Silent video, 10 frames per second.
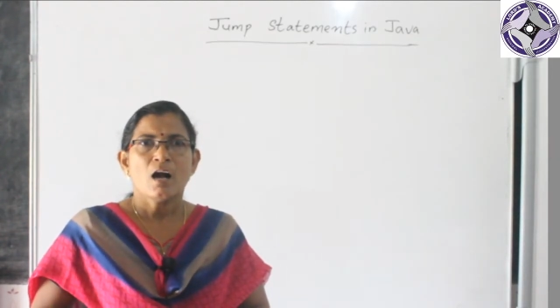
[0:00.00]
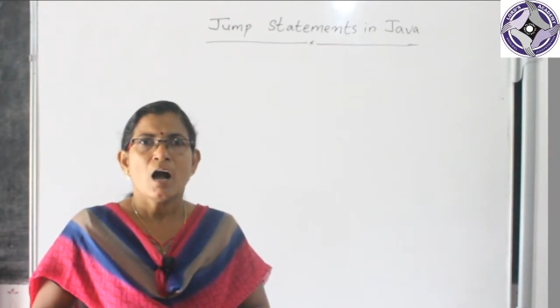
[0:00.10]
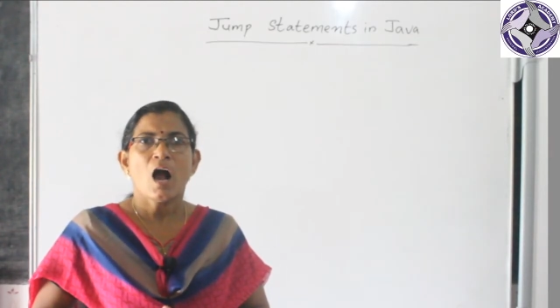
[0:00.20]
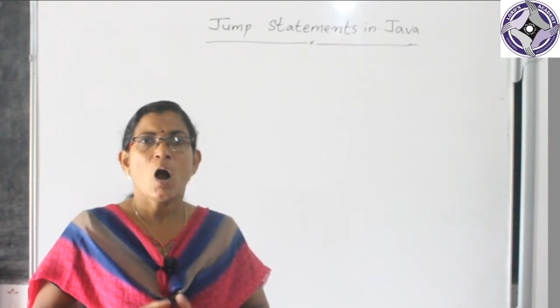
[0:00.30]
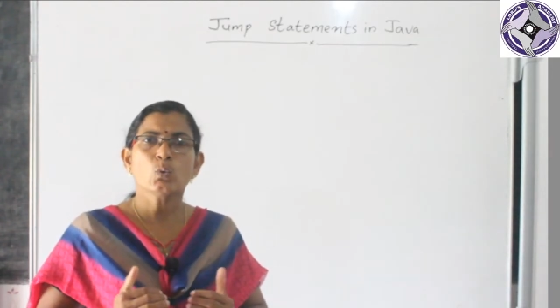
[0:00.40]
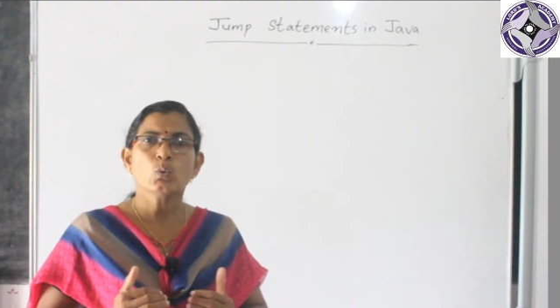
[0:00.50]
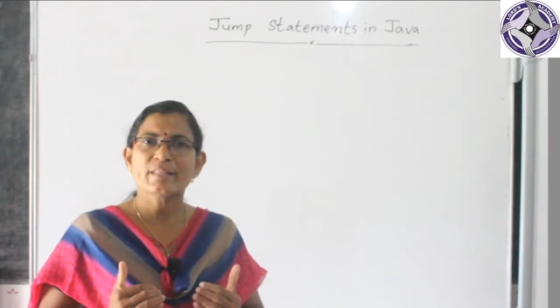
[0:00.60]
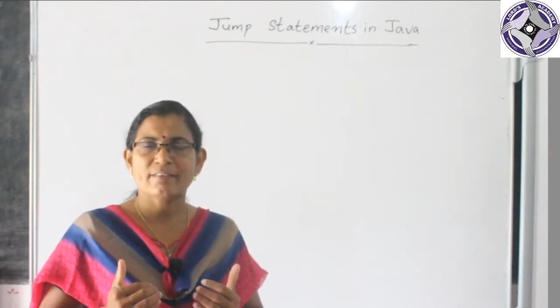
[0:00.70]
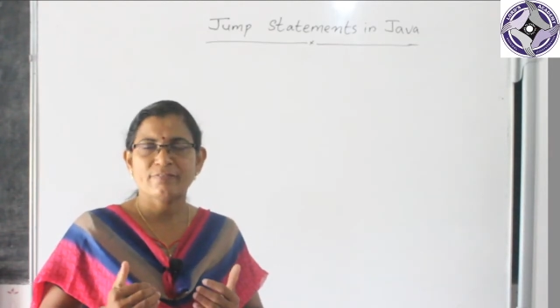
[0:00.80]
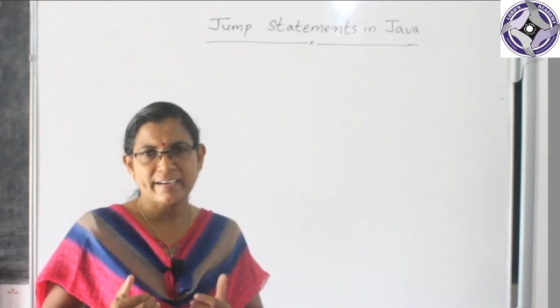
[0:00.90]
How do
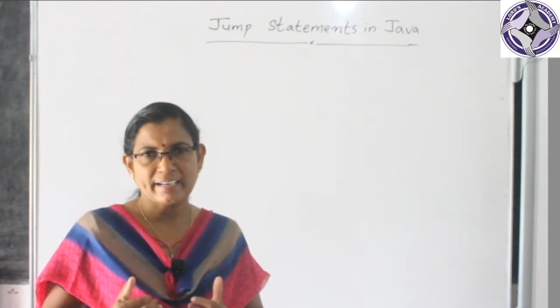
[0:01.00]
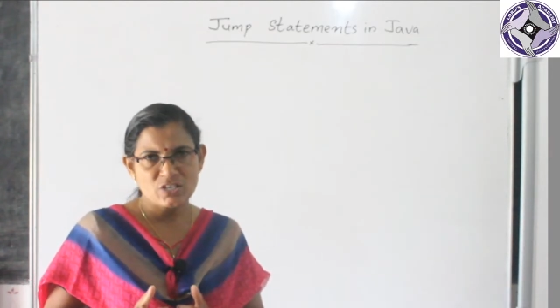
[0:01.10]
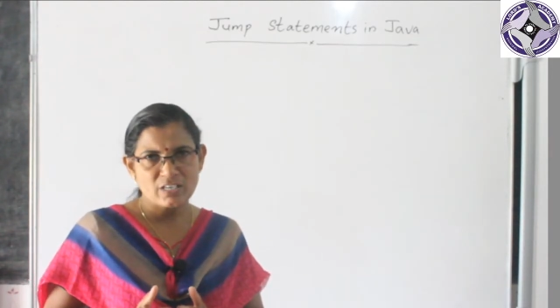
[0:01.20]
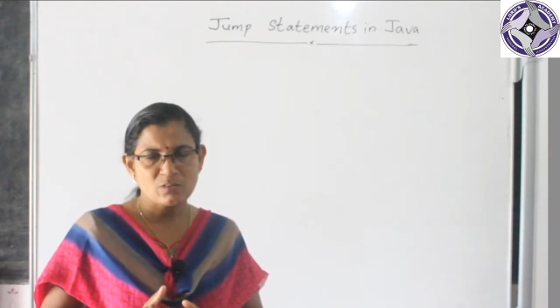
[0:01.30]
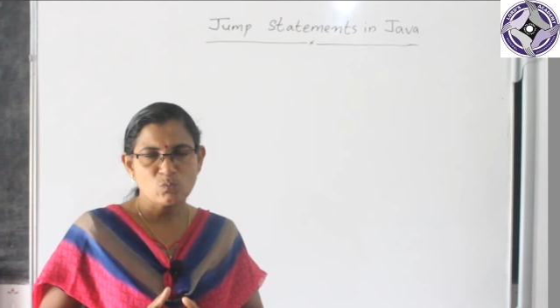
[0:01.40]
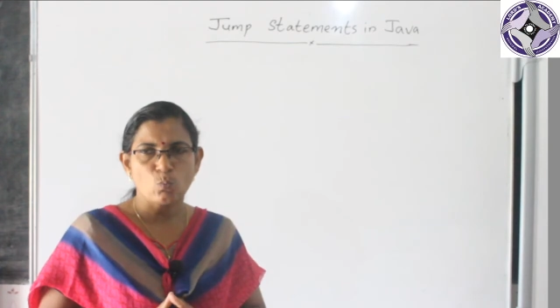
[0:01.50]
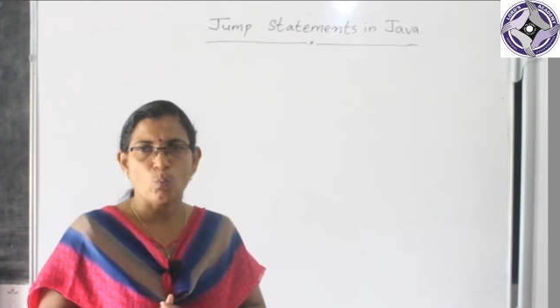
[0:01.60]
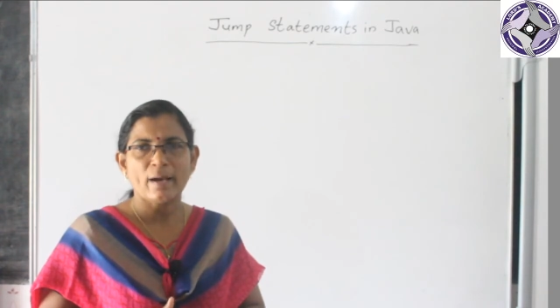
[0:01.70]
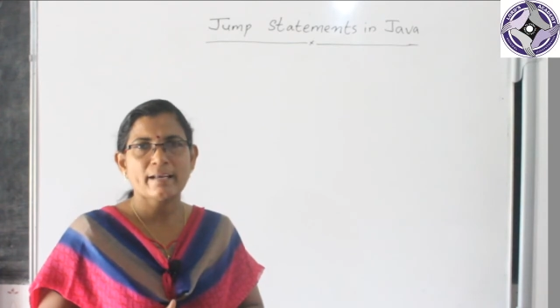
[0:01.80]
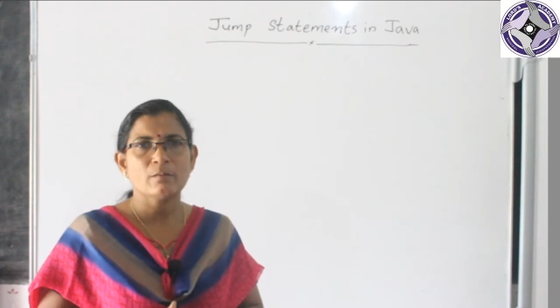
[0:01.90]
they function
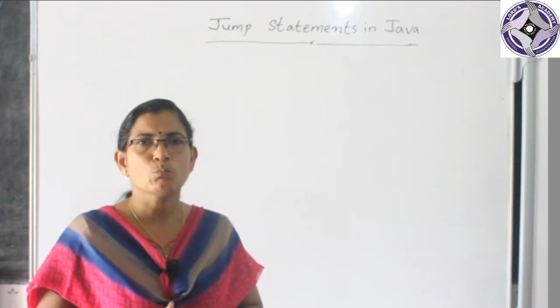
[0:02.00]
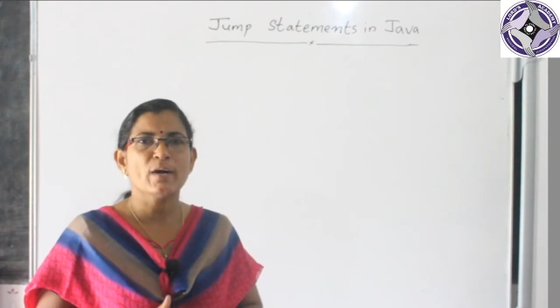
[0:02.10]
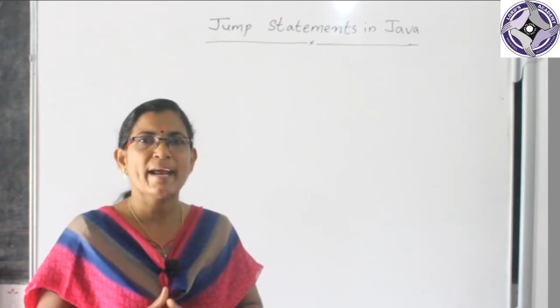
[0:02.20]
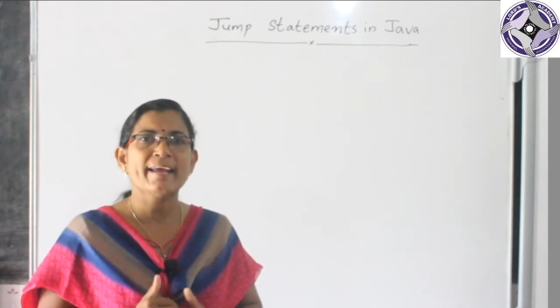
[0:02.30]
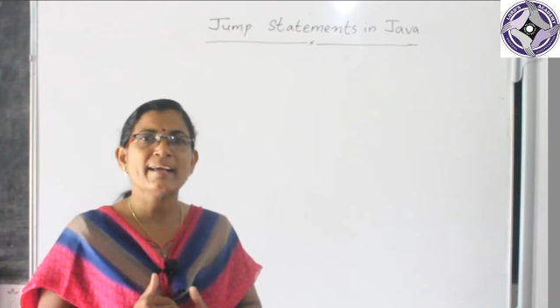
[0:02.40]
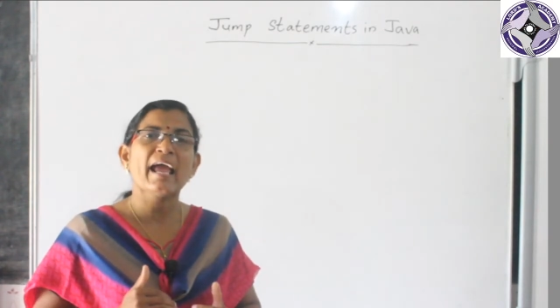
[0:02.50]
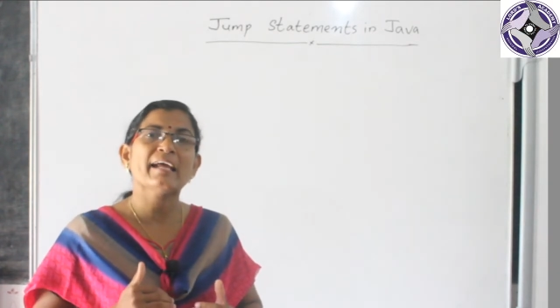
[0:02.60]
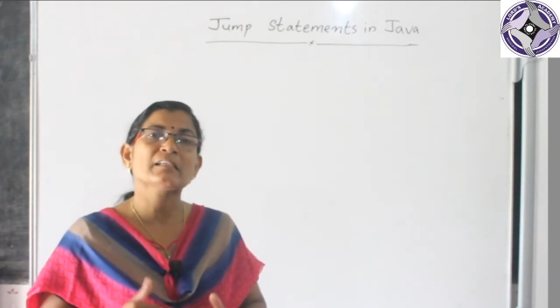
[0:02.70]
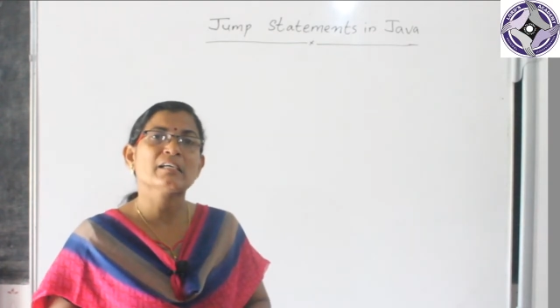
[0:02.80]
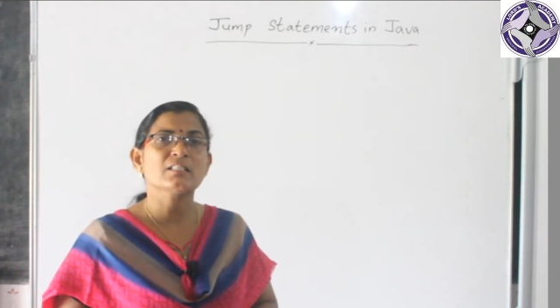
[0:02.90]
when break
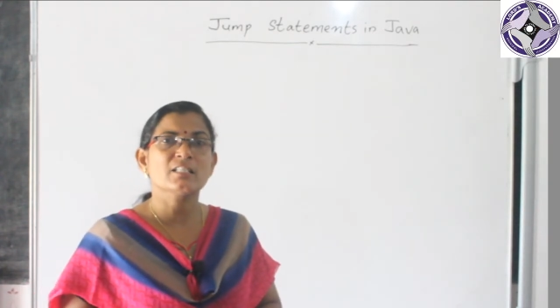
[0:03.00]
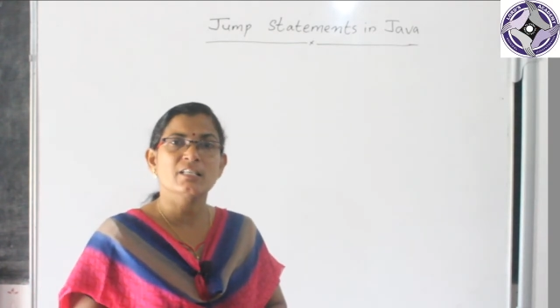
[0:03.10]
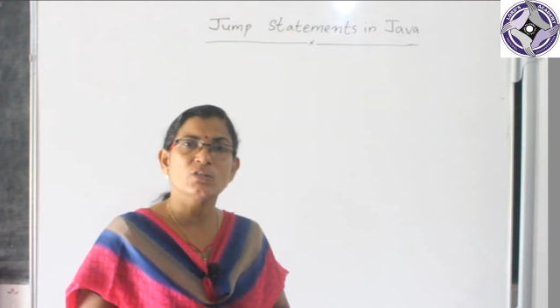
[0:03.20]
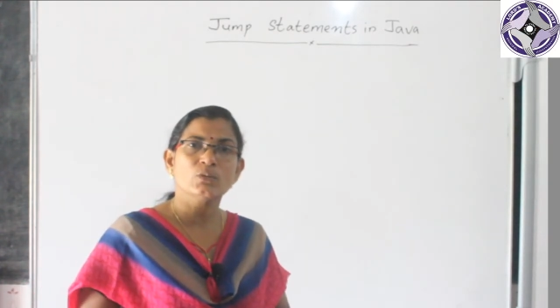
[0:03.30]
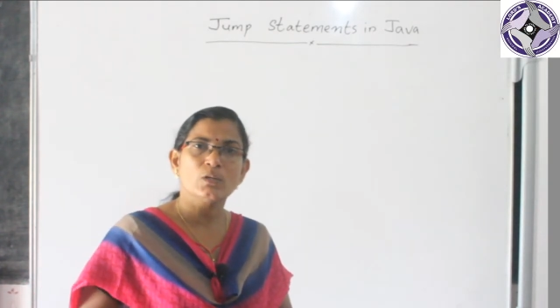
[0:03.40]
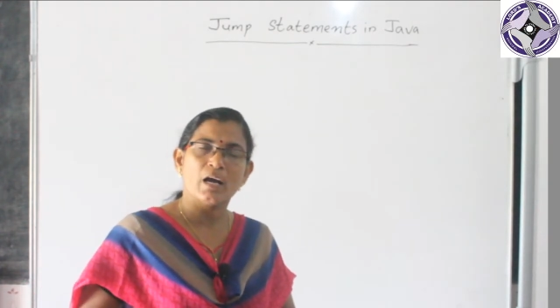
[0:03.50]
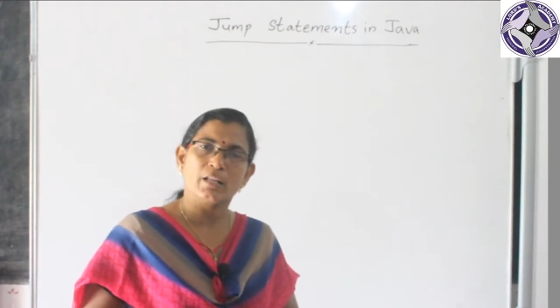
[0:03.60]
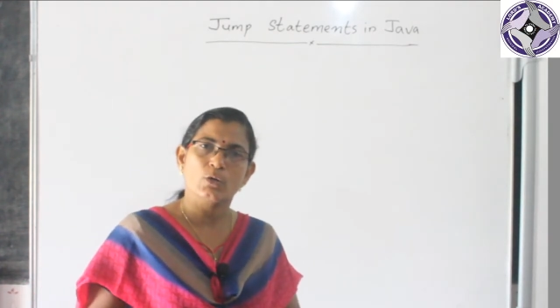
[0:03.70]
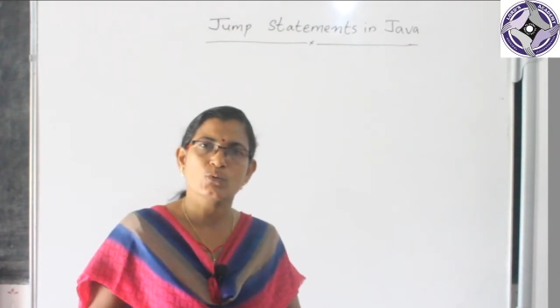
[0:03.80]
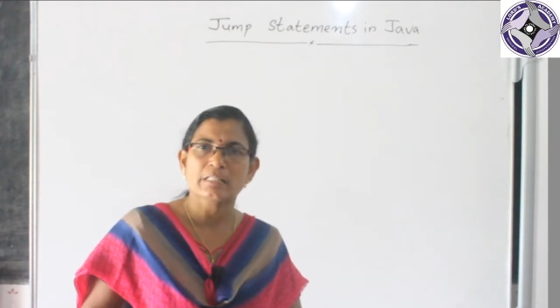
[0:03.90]
and continue are
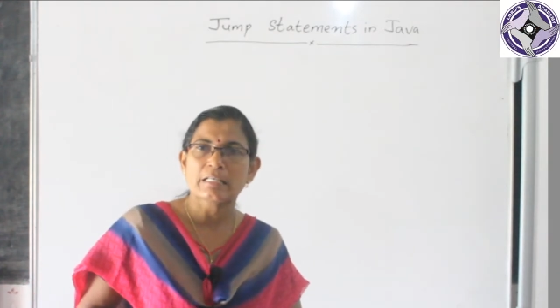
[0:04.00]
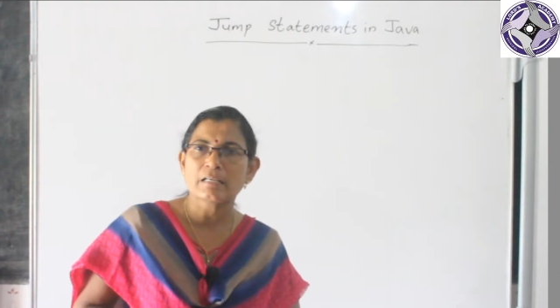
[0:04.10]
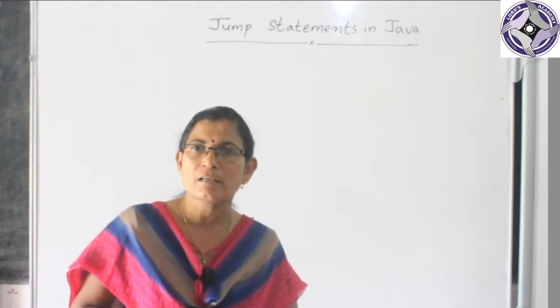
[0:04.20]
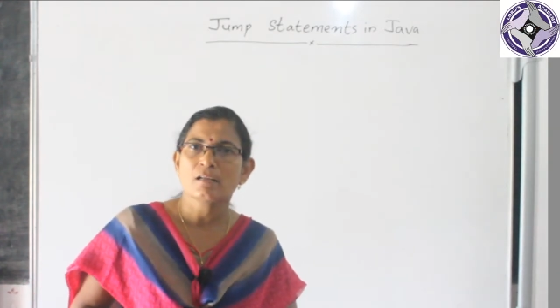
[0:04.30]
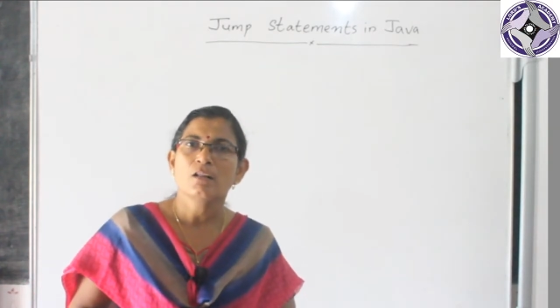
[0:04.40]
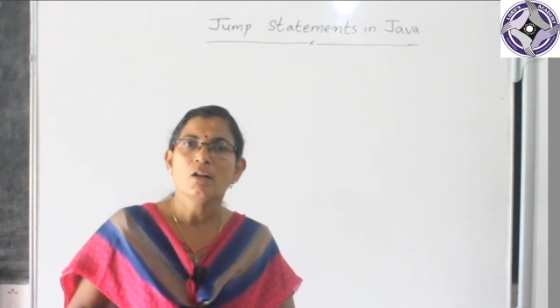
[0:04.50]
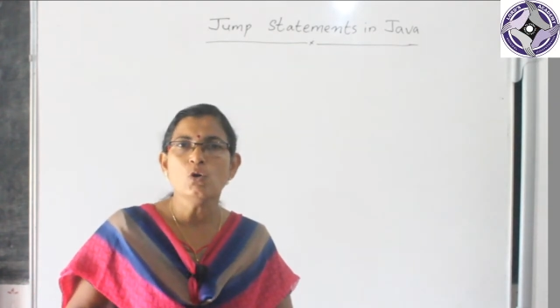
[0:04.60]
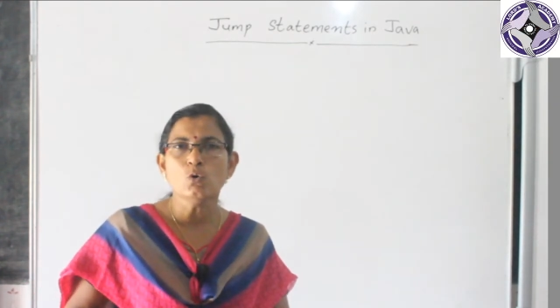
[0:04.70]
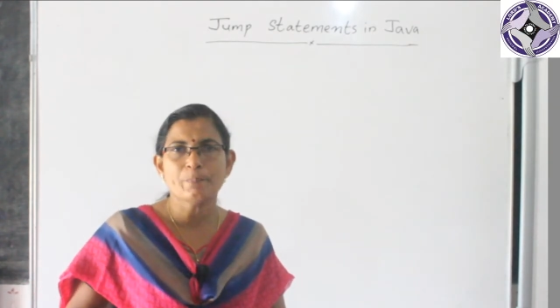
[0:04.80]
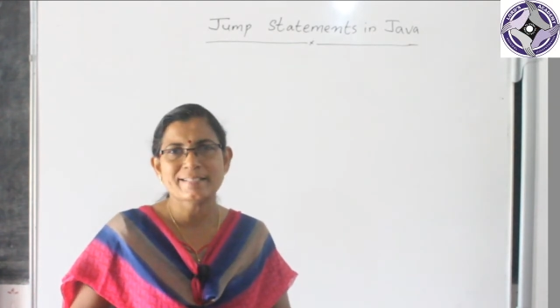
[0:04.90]
used in
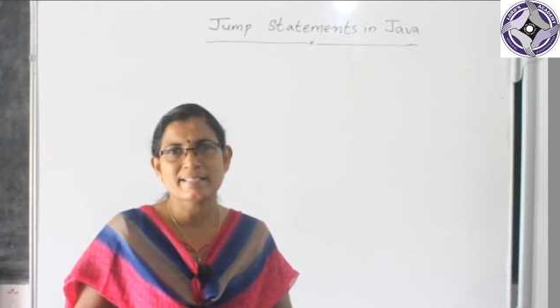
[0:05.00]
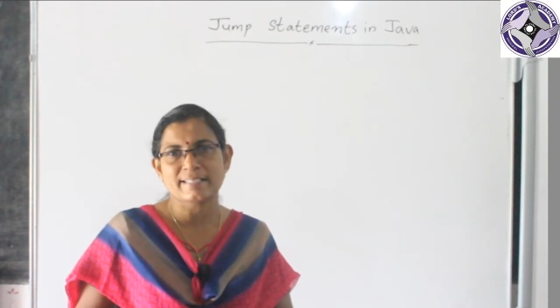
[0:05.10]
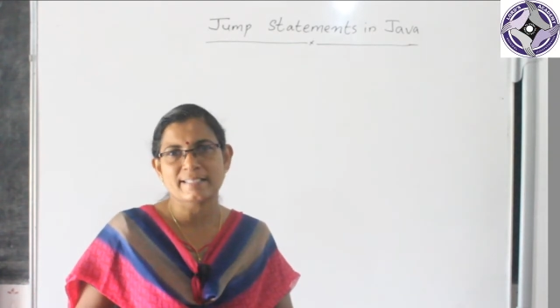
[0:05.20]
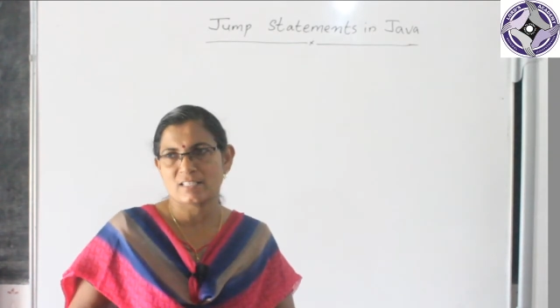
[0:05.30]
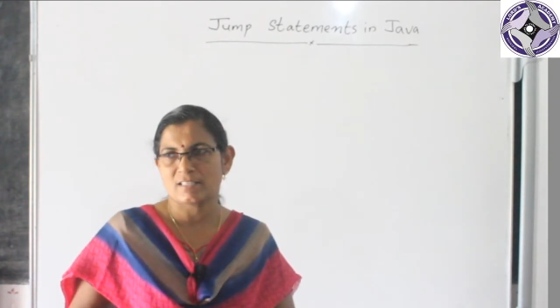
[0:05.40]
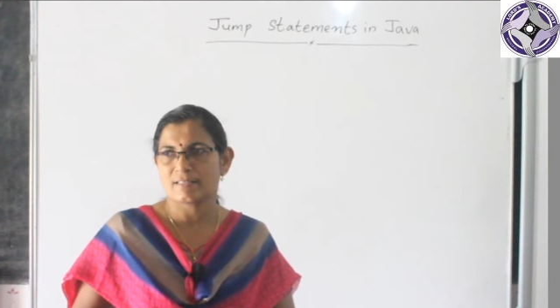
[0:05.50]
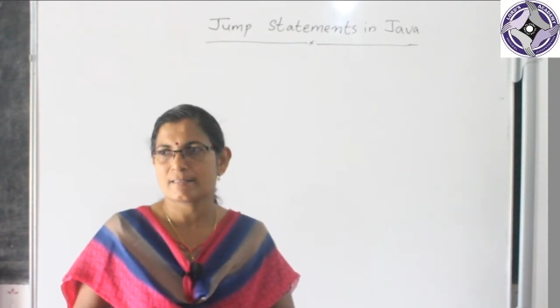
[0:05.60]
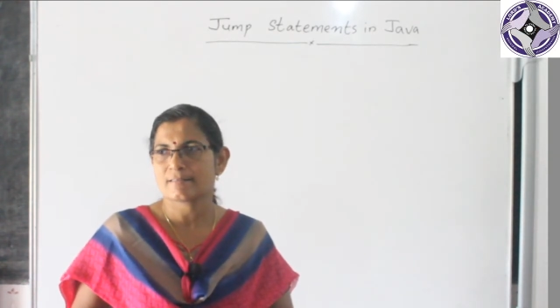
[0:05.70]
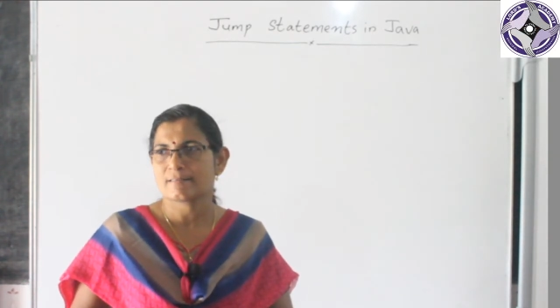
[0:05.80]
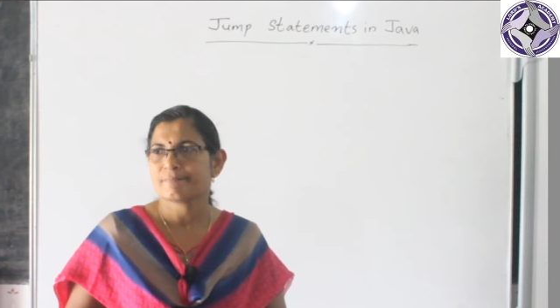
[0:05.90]
looping structures?